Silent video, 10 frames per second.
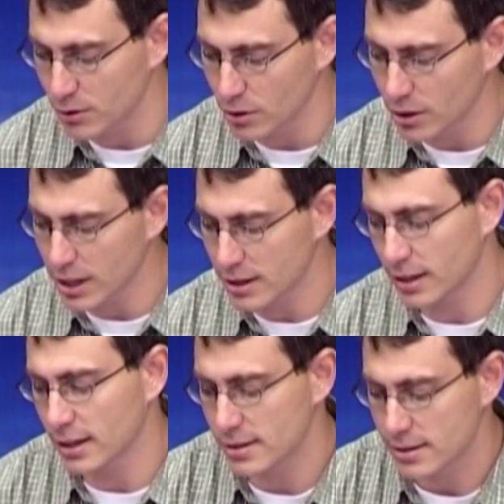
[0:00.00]
If you look at
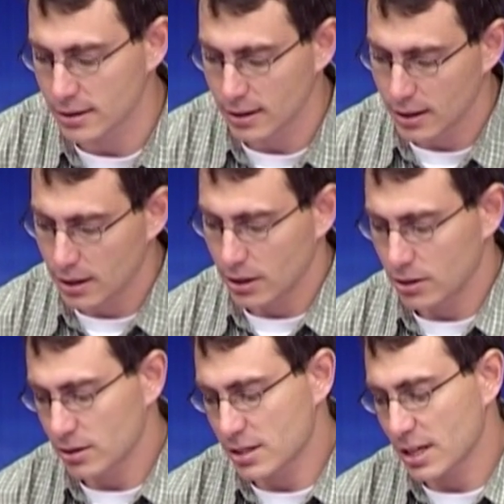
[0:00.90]
this,
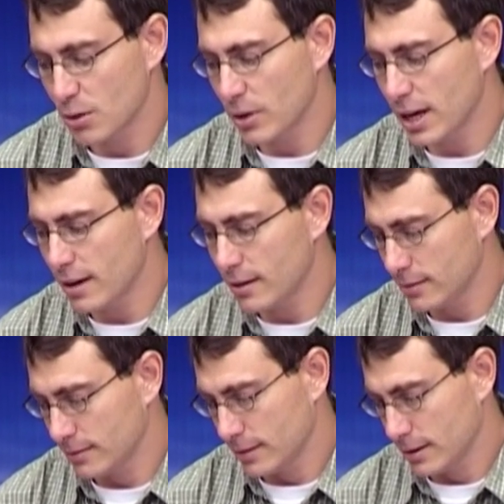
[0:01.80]
you can say, well,